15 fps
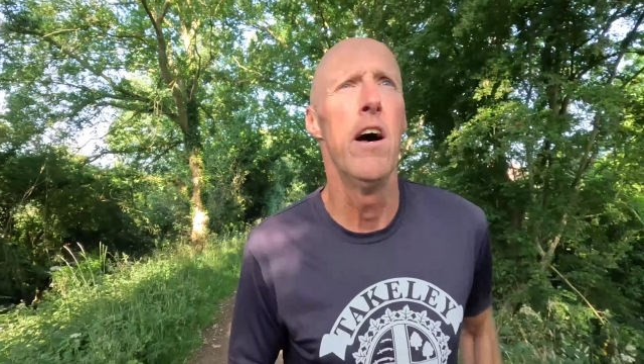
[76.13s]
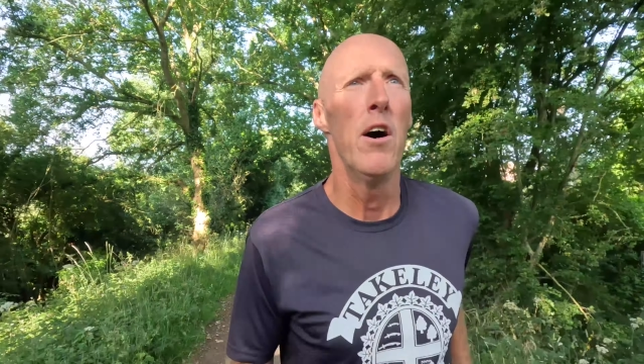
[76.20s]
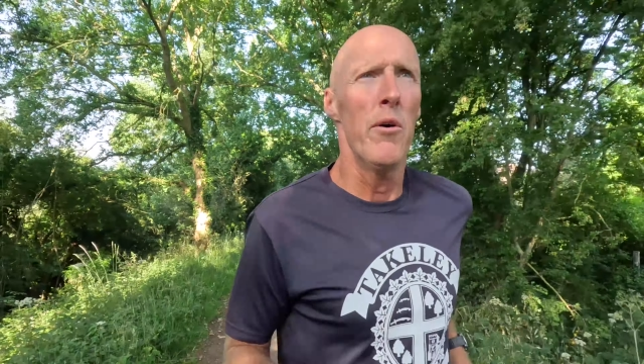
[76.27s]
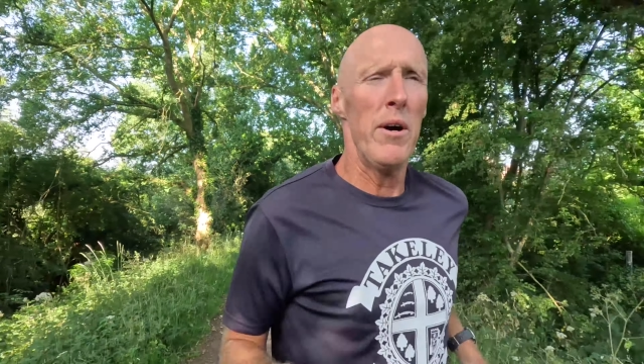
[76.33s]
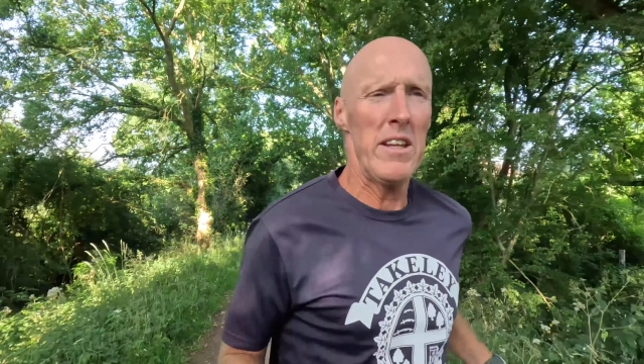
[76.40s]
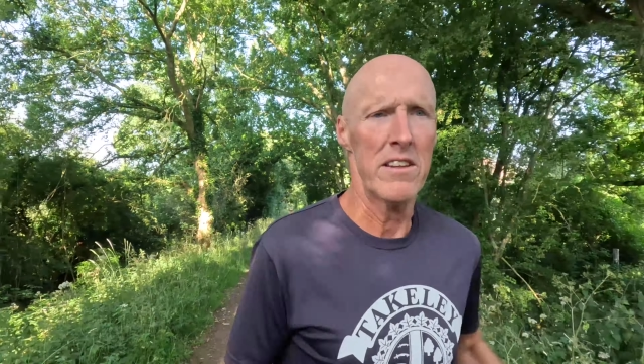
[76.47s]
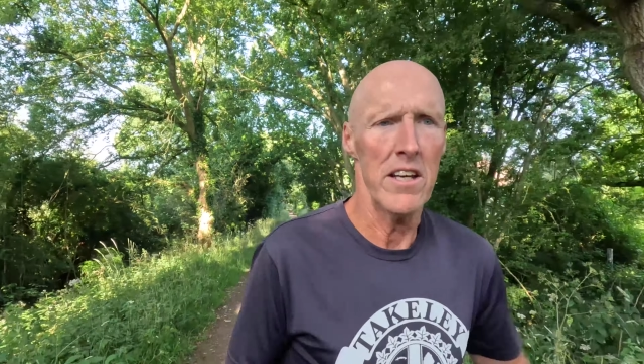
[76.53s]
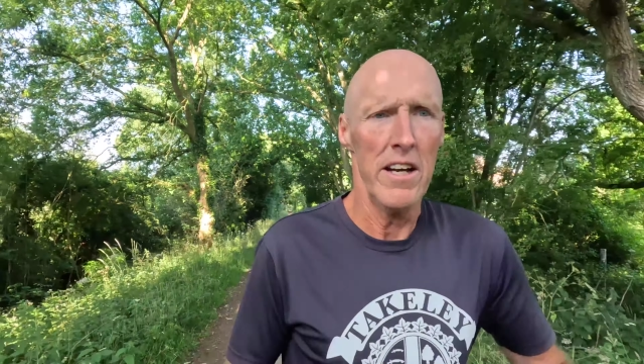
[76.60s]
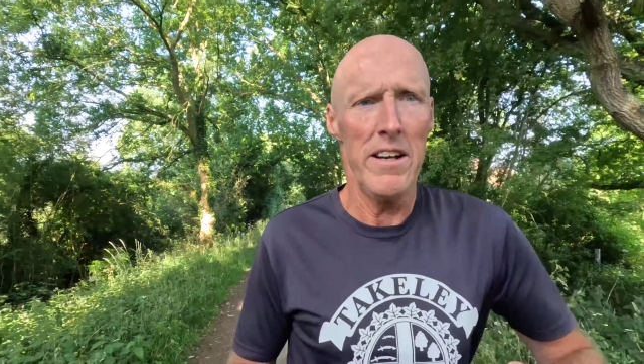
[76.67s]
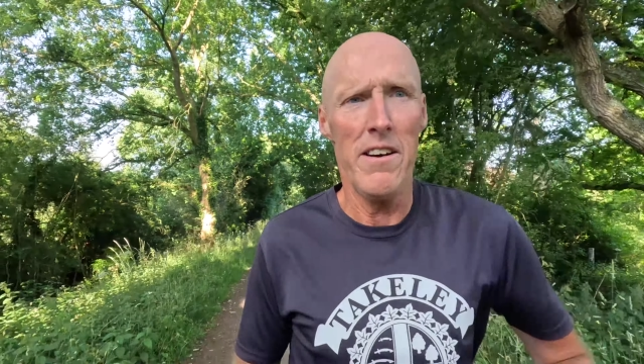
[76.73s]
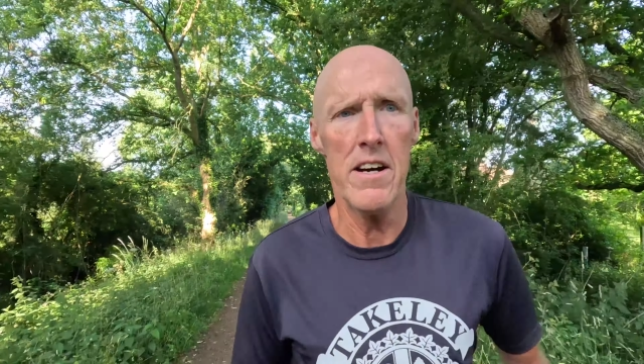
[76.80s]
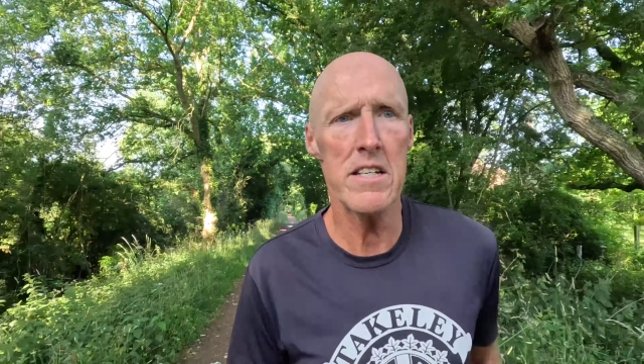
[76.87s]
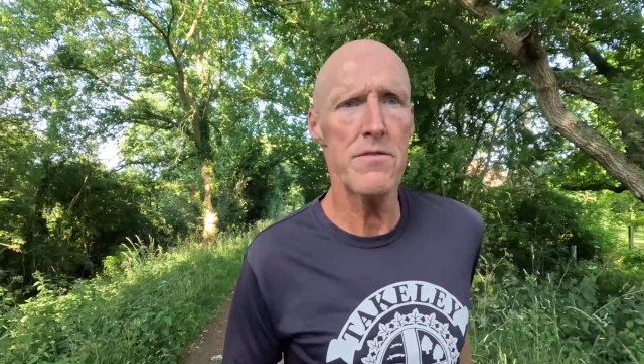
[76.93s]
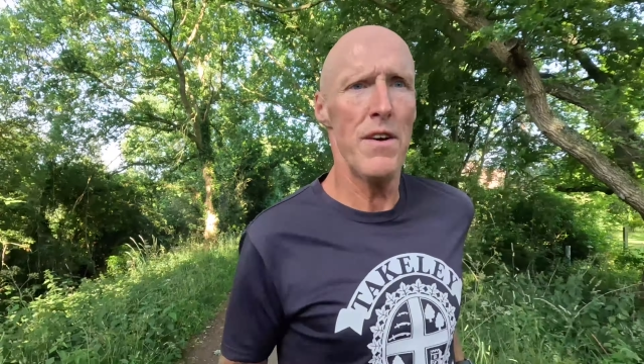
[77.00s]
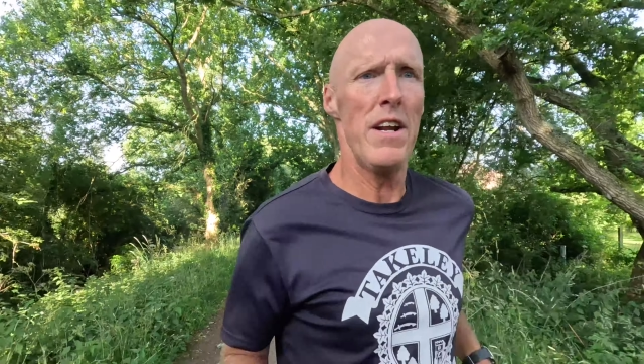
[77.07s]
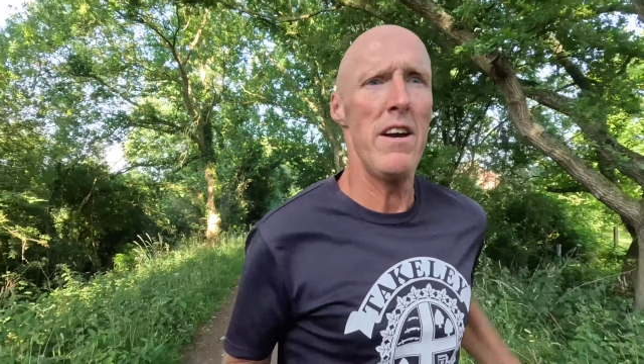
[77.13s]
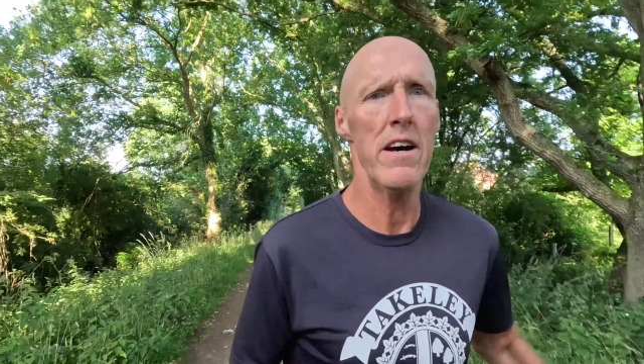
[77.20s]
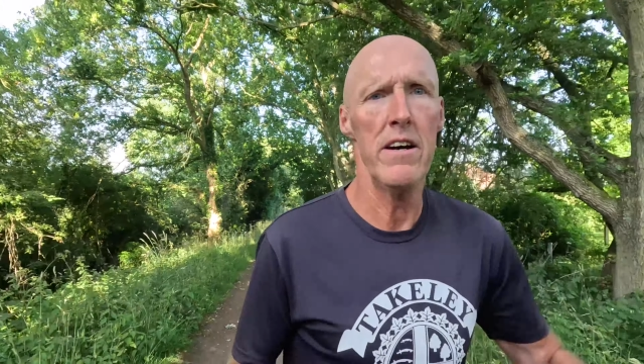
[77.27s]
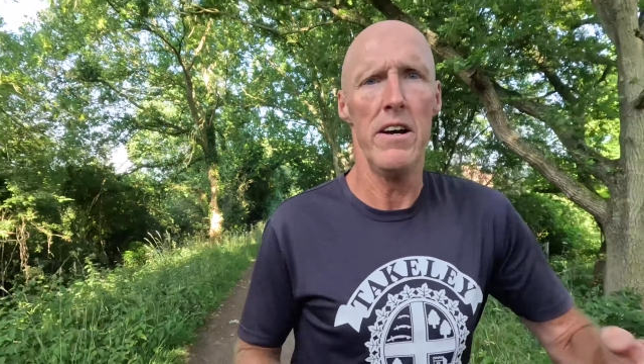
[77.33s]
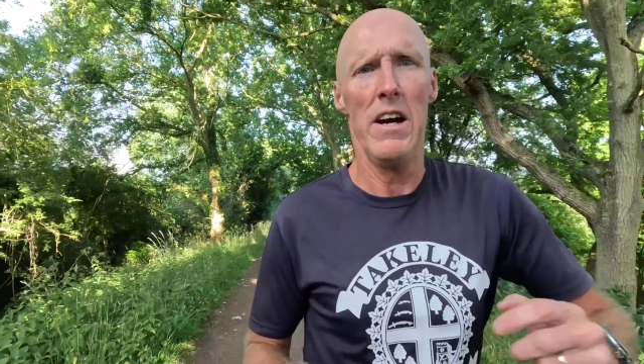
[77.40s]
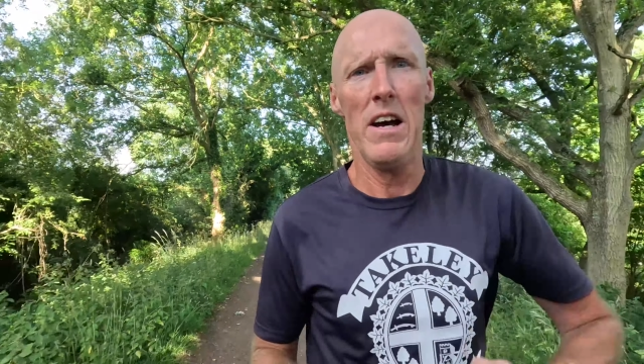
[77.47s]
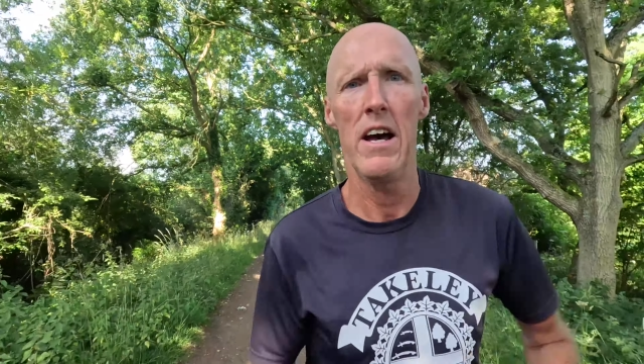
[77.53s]
Week 39's
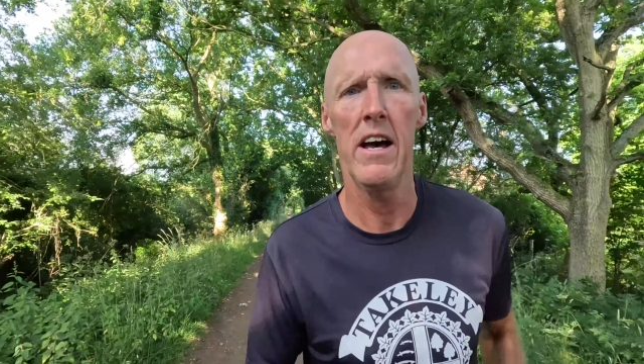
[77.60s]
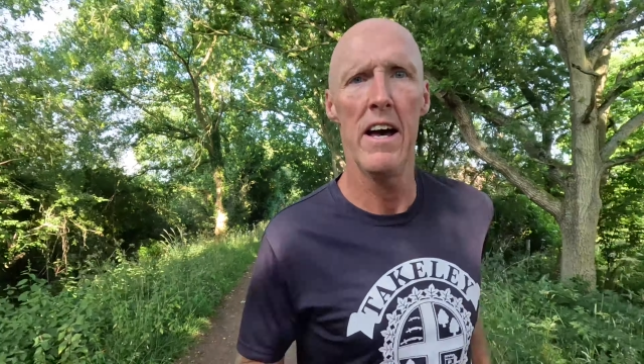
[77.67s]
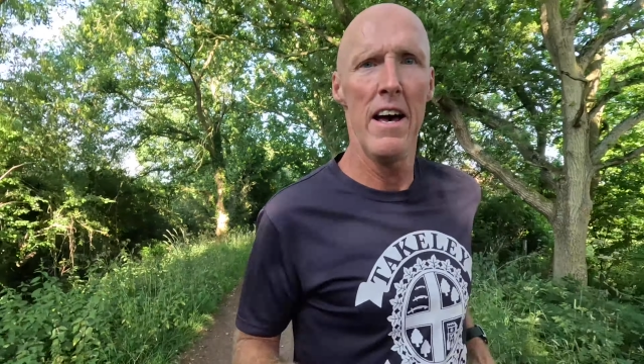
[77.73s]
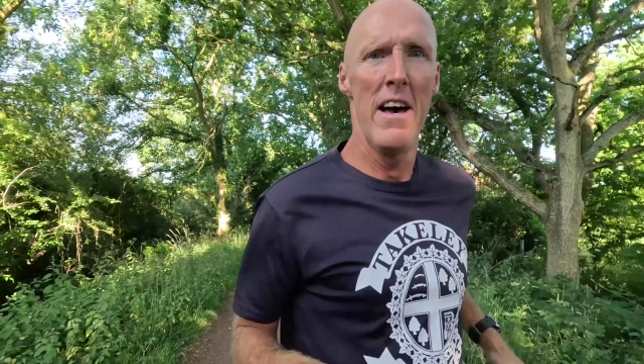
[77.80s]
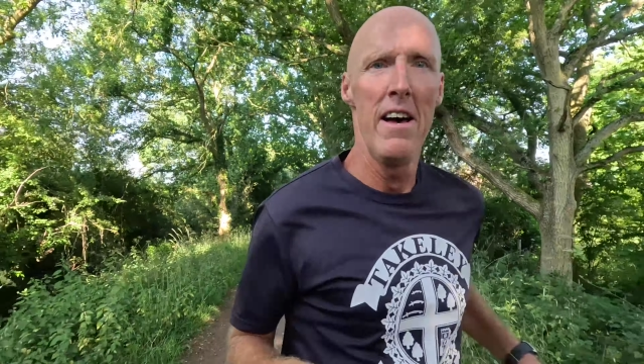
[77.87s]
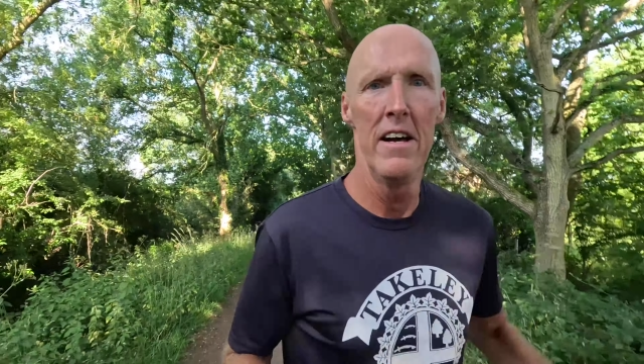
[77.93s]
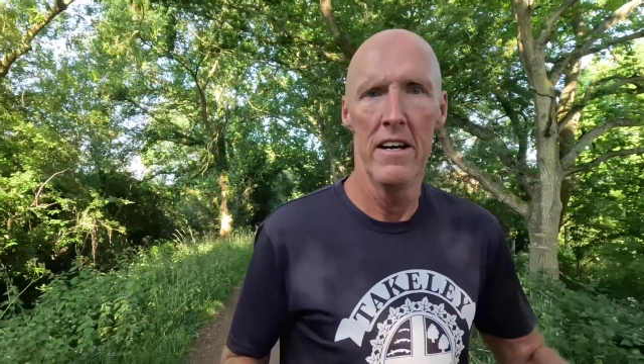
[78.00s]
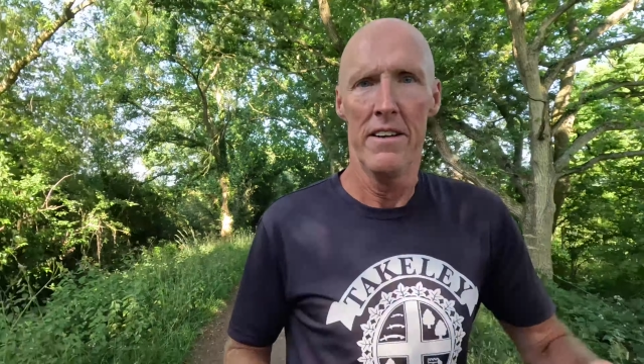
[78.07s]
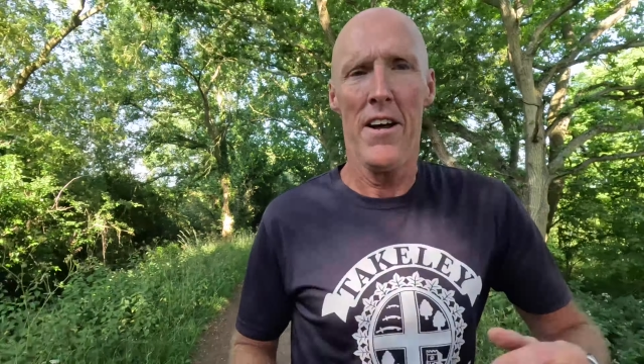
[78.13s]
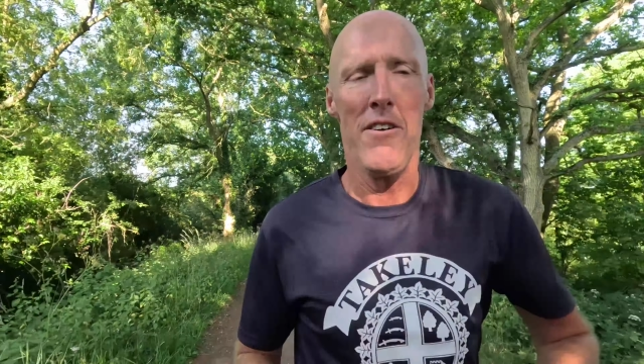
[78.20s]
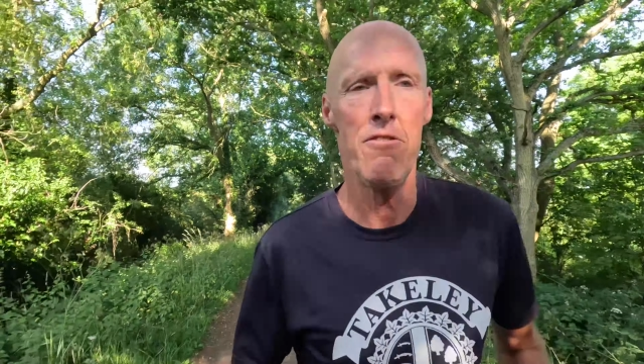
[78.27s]
video, no